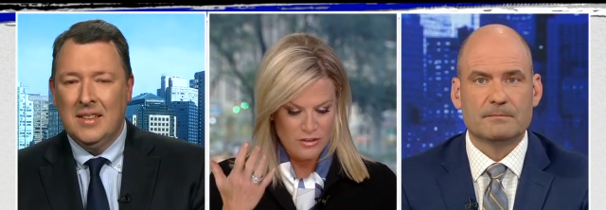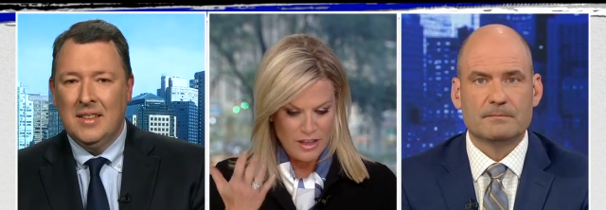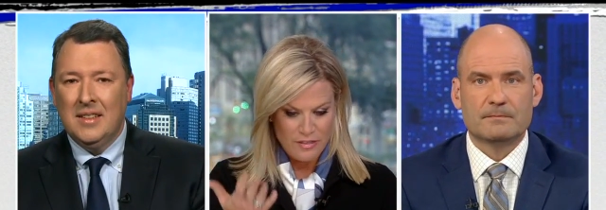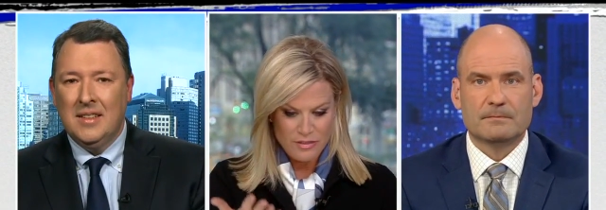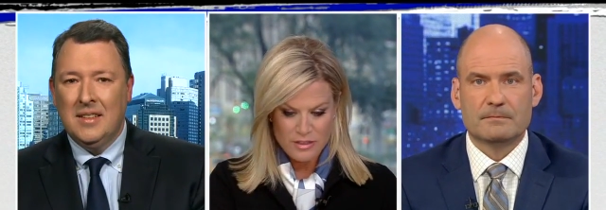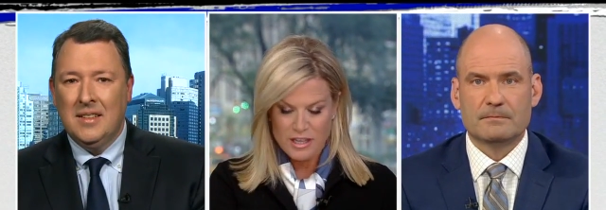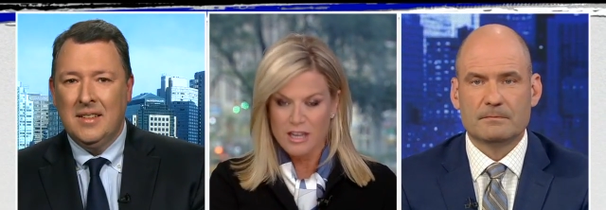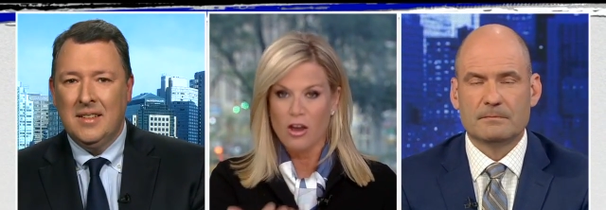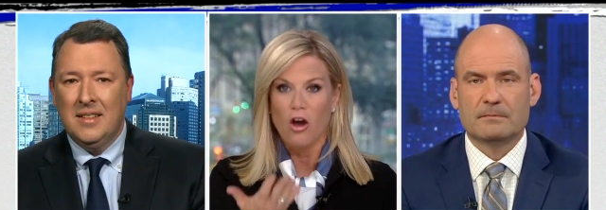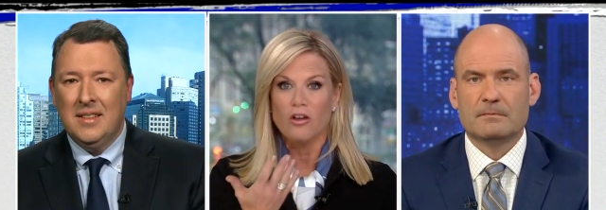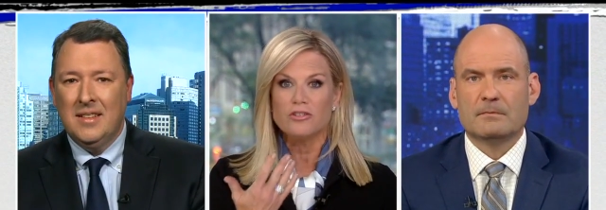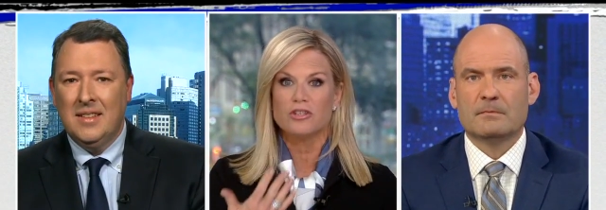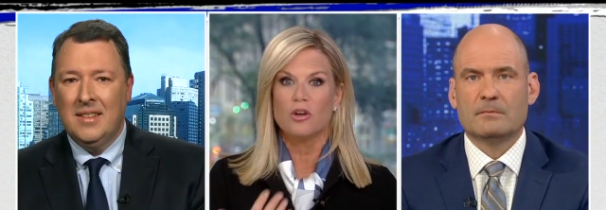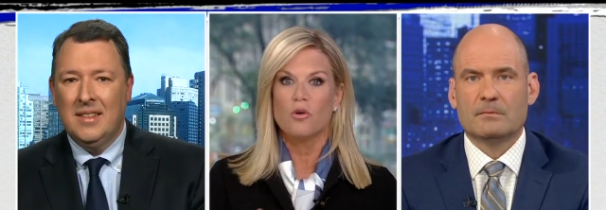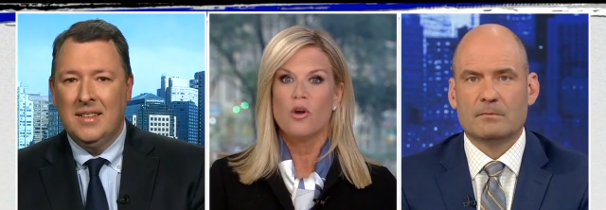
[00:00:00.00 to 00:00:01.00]
Speaker 1: And he
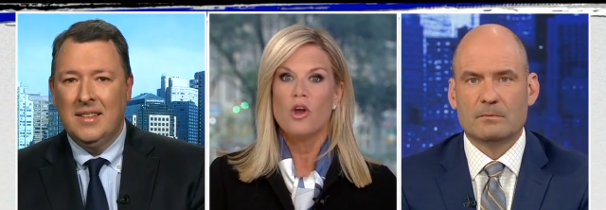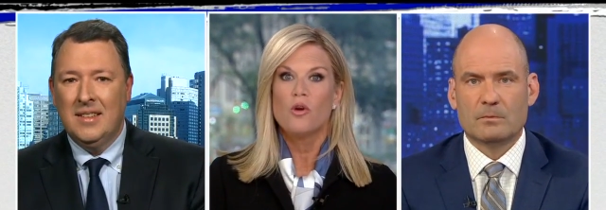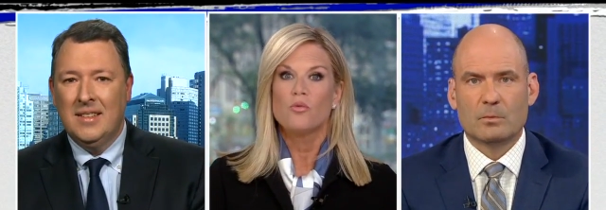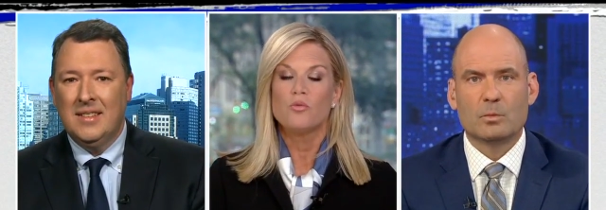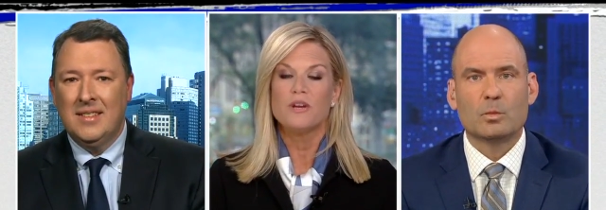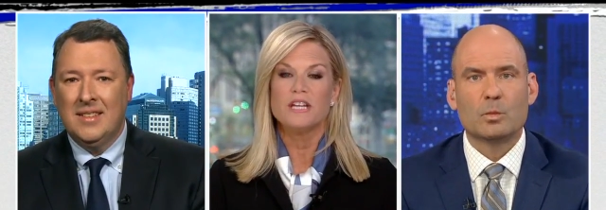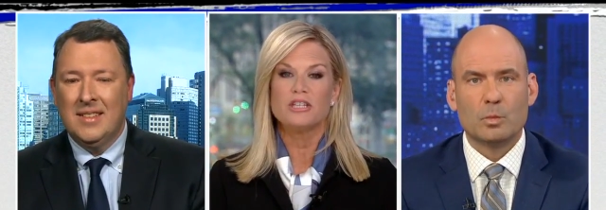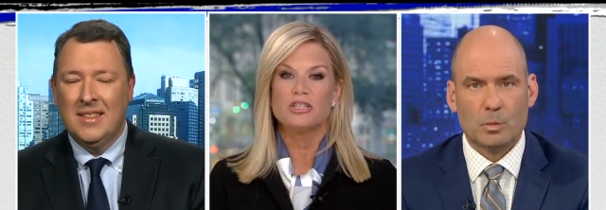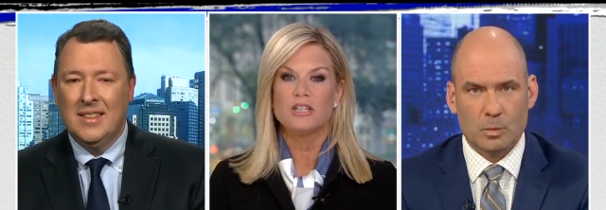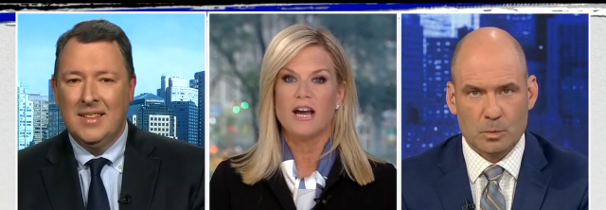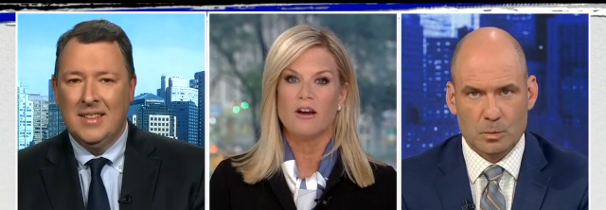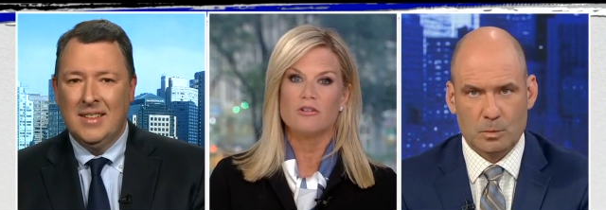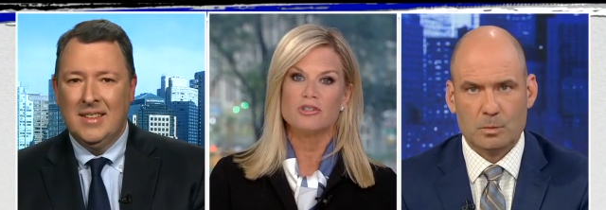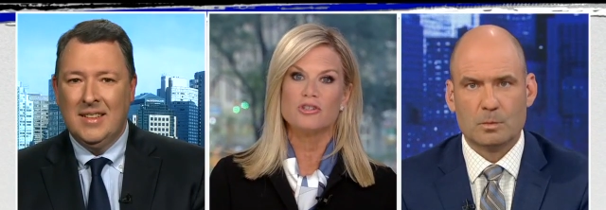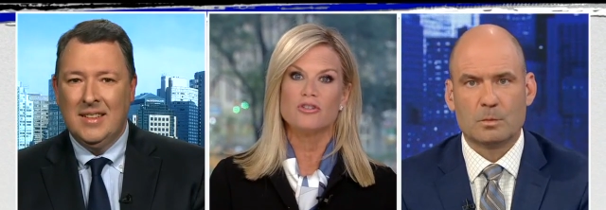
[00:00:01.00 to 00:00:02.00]
also reached
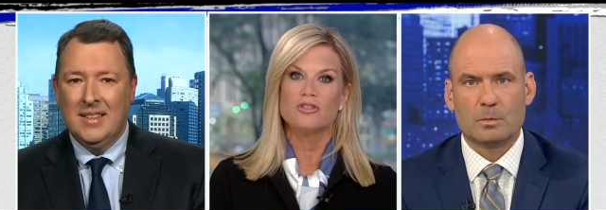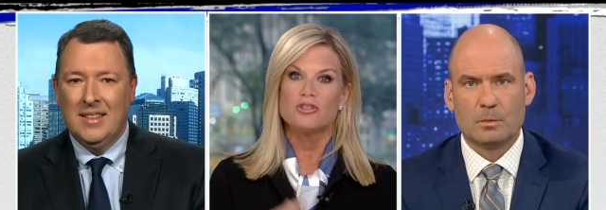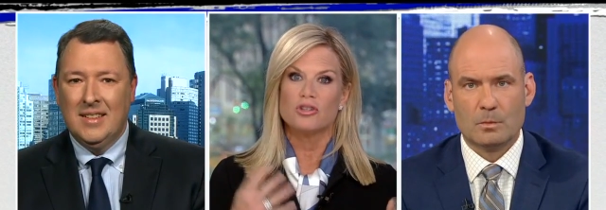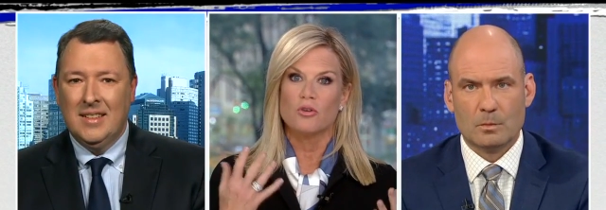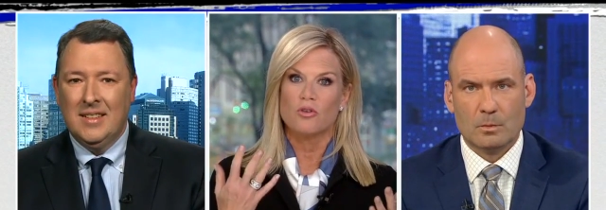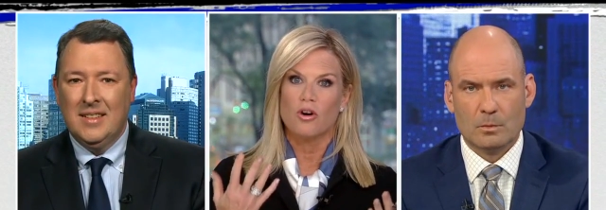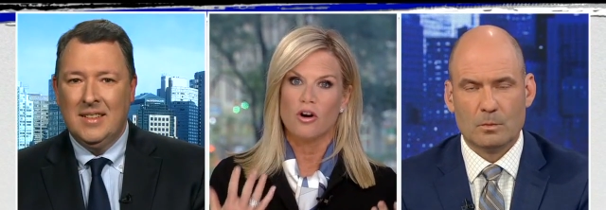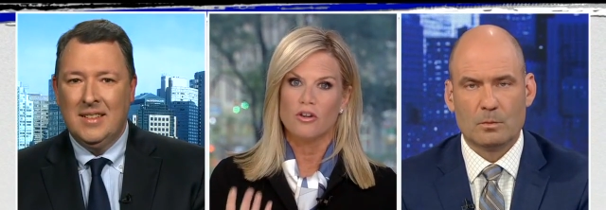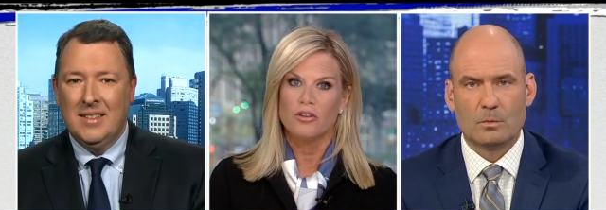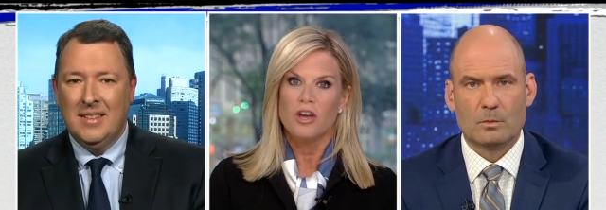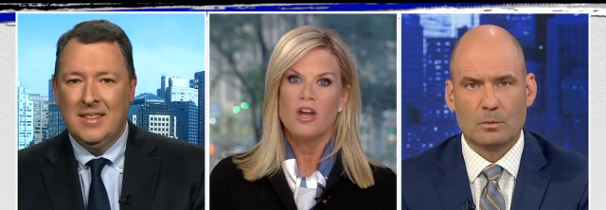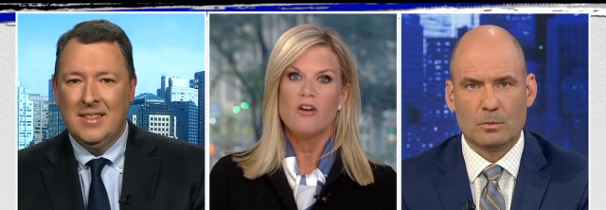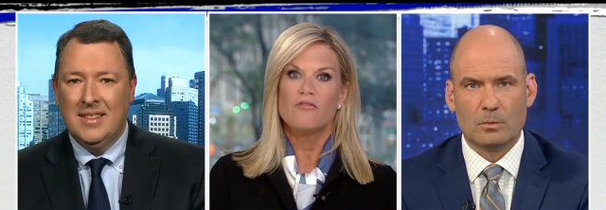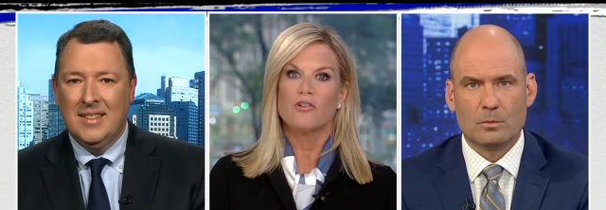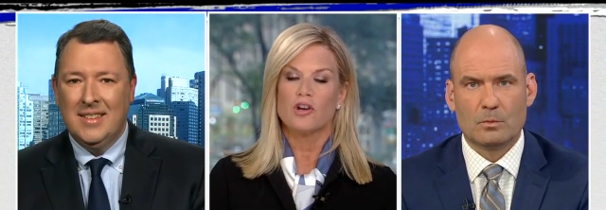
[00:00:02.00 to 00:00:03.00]
out to the so-called
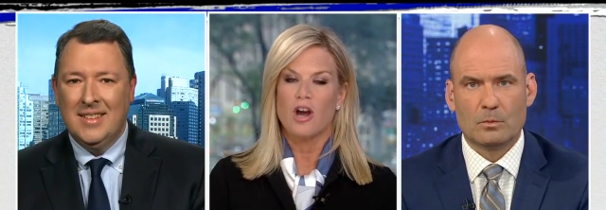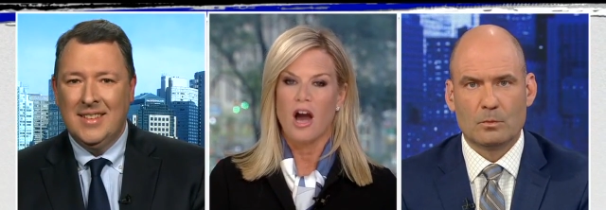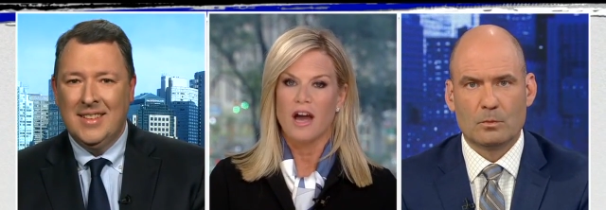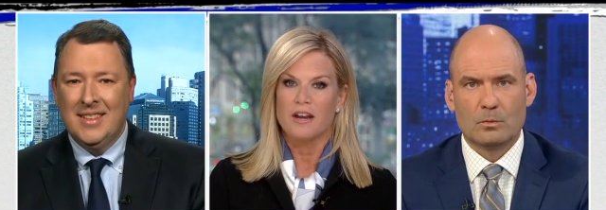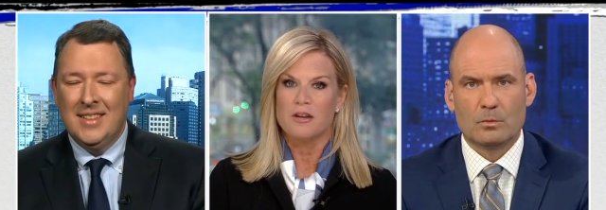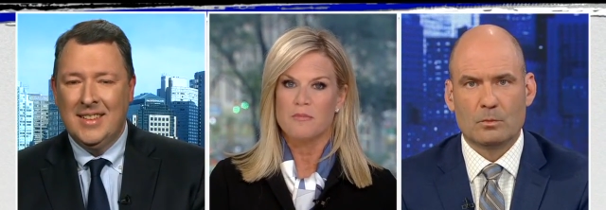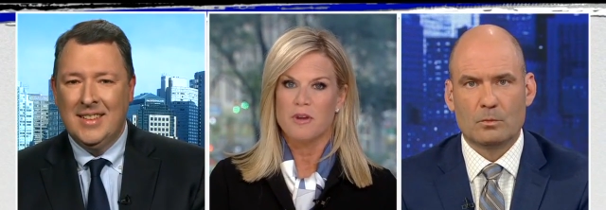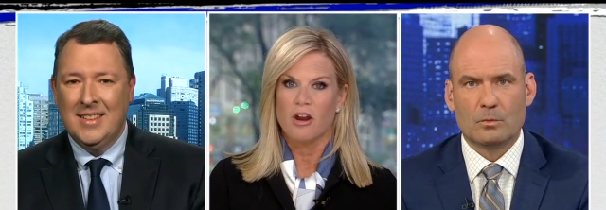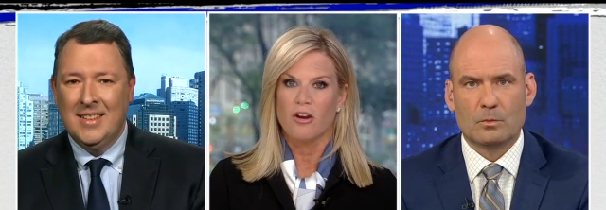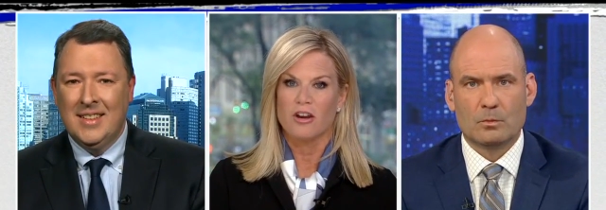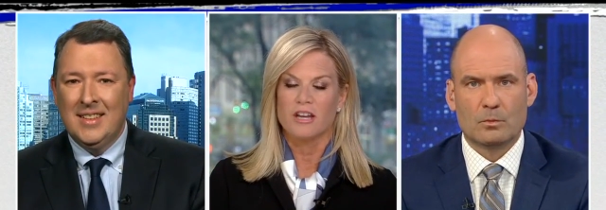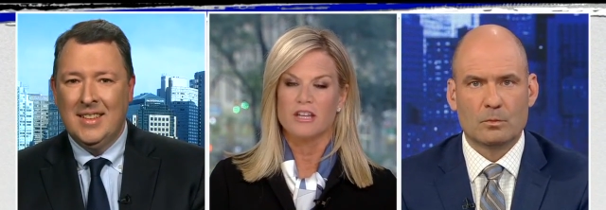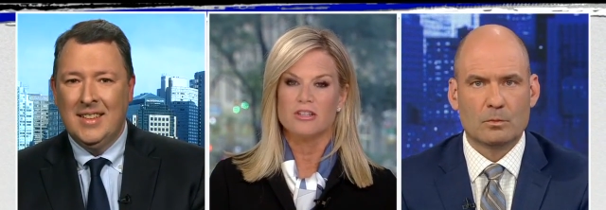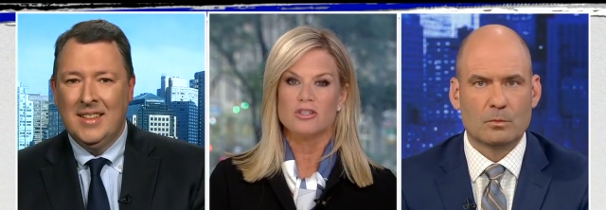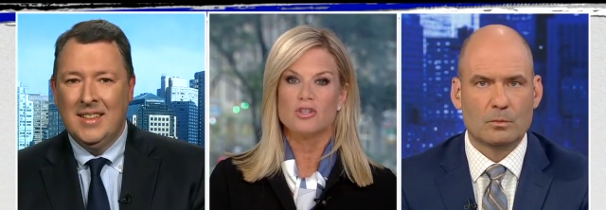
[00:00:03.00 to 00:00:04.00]
forgotten
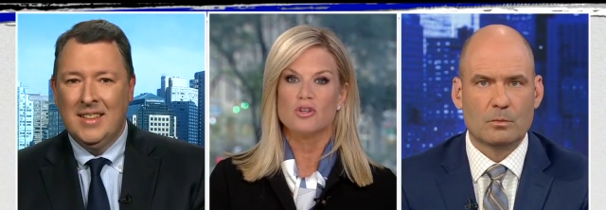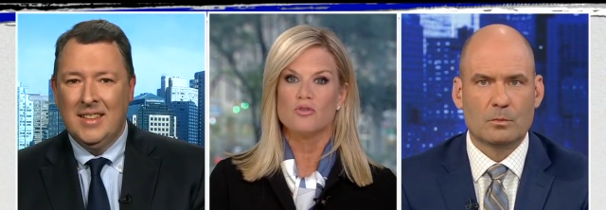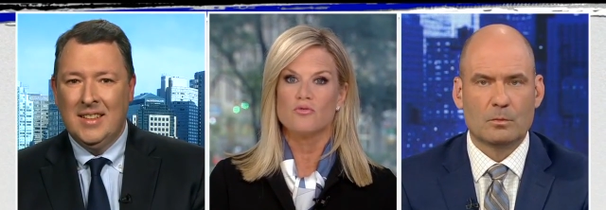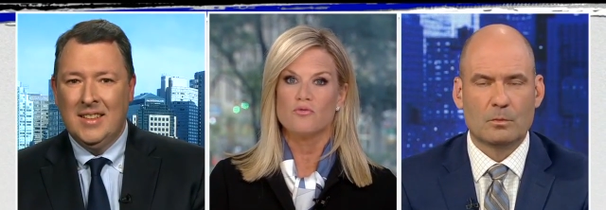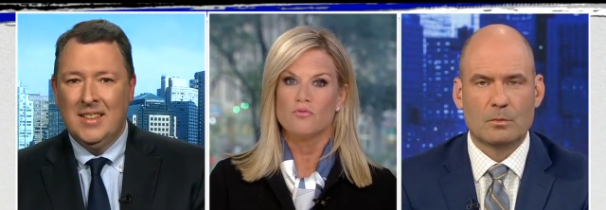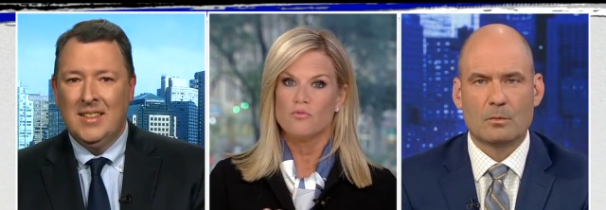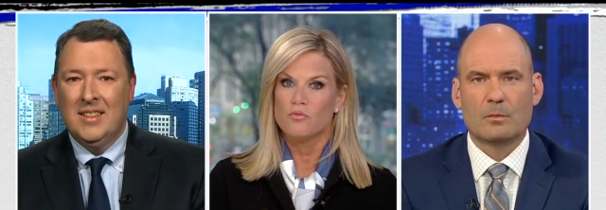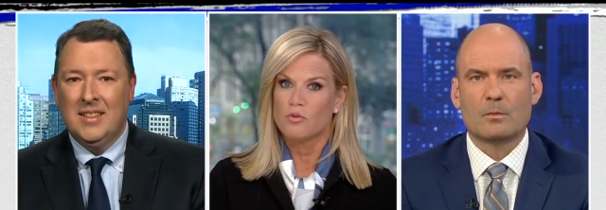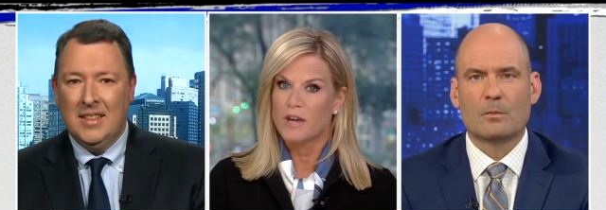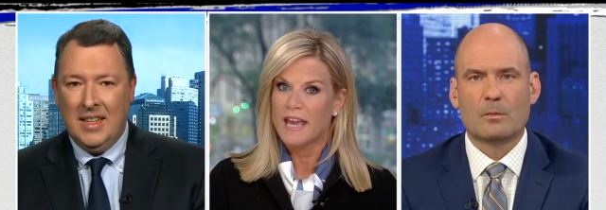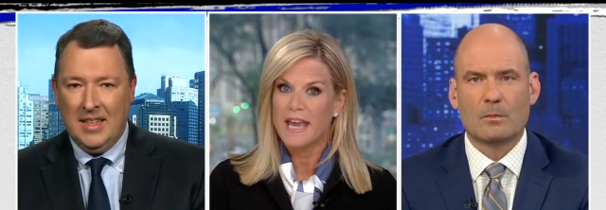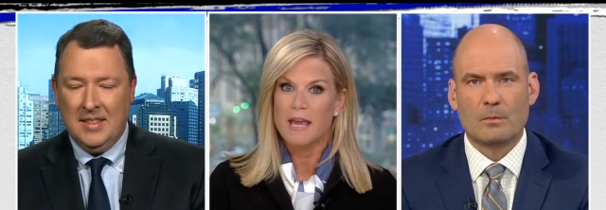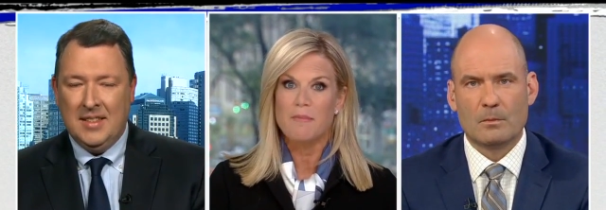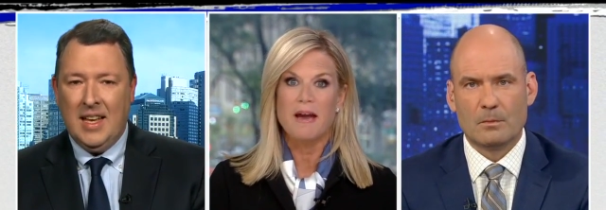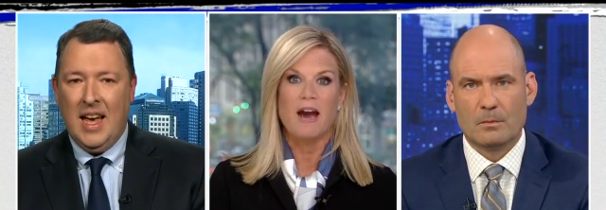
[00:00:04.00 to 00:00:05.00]
Americans who
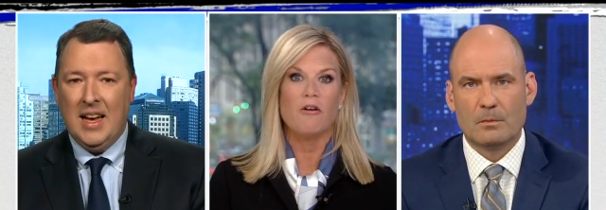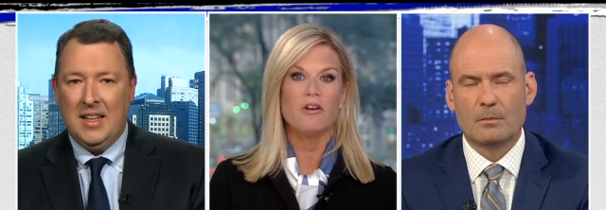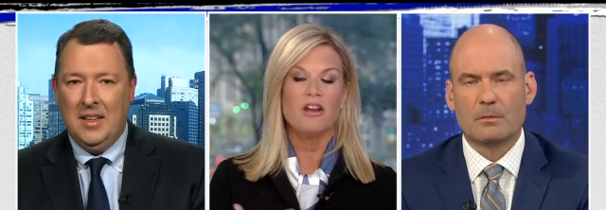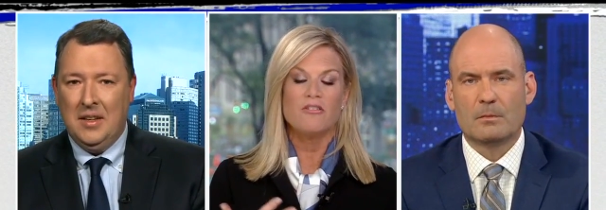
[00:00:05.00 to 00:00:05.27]
came exactly.